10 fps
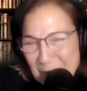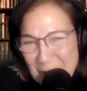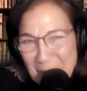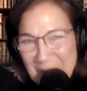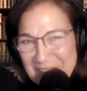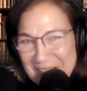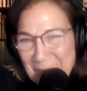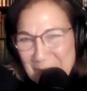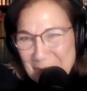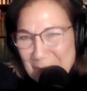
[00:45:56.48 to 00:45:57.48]
so much. That
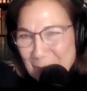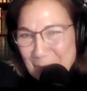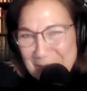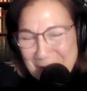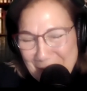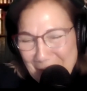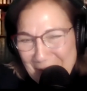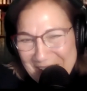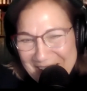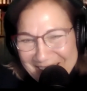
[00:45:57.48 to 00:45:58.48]
was a sweet
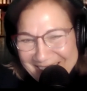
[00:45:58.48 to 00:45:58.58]
story.